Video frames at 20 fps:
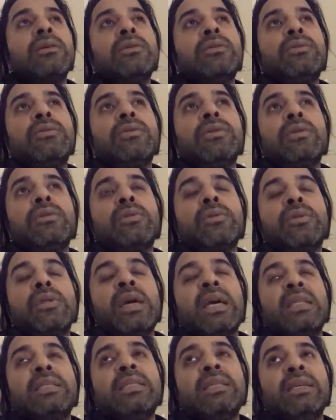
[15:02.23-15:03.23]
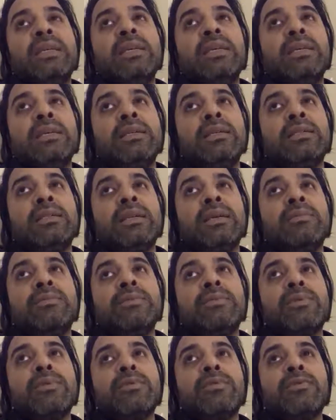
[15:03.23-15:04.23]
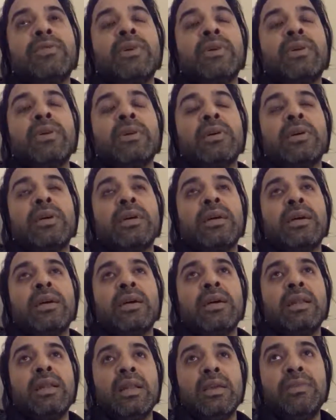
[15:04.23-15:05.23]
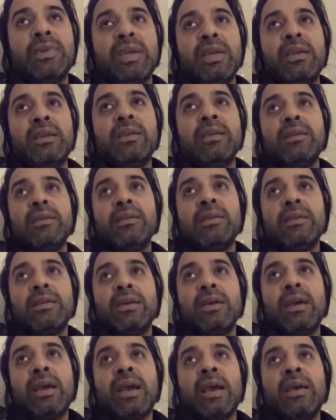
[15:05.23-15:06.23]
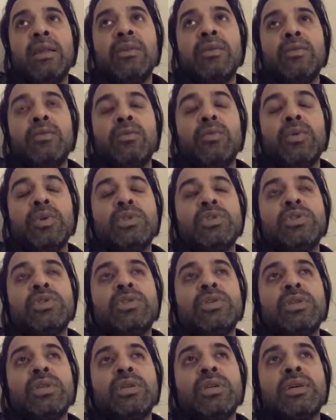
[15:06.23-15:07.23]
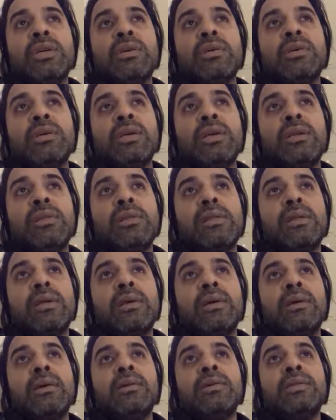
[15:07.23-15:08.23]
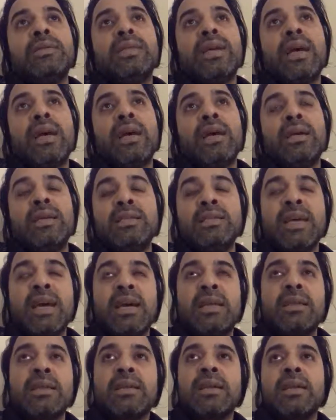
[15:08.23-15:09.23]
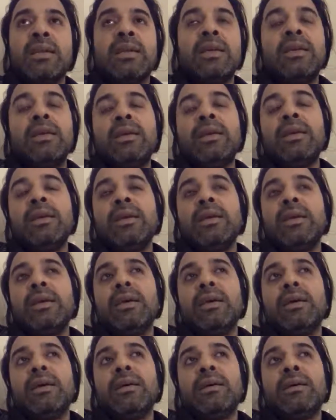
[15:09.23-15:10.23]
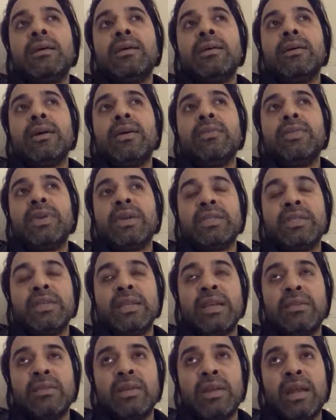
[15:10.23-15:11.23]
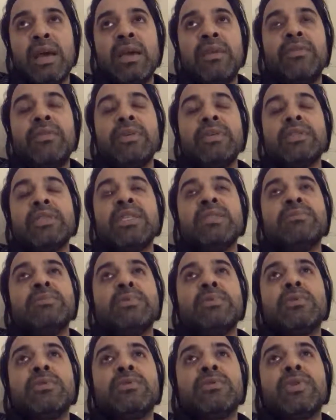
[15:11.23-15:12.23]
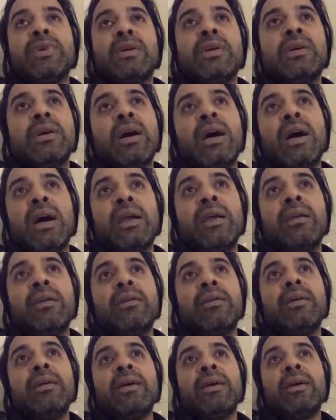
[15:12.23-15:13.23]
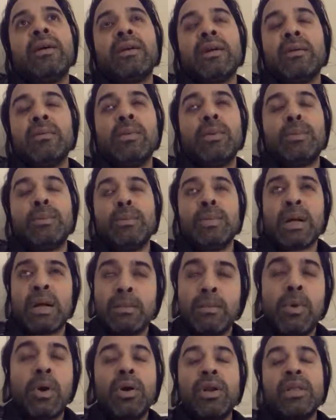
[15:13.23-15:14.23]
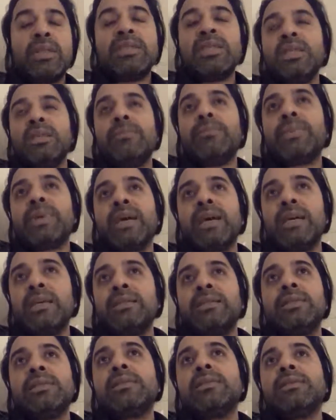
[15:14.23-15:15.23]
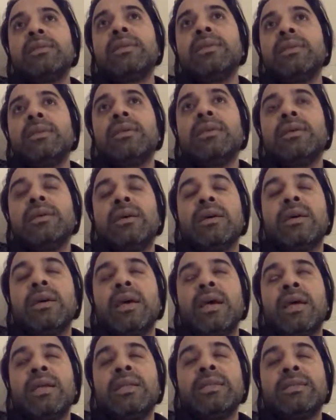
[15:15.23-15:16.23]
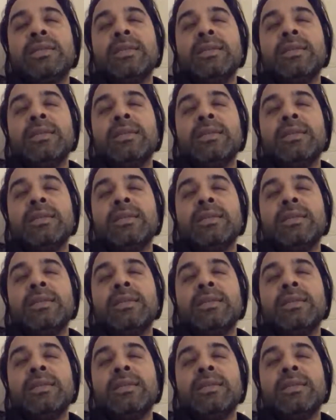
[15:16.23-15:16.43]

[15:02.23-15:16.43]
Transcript: to the society in terms of living, and which is indirectly affecting our life in terms of higher commodity prices, and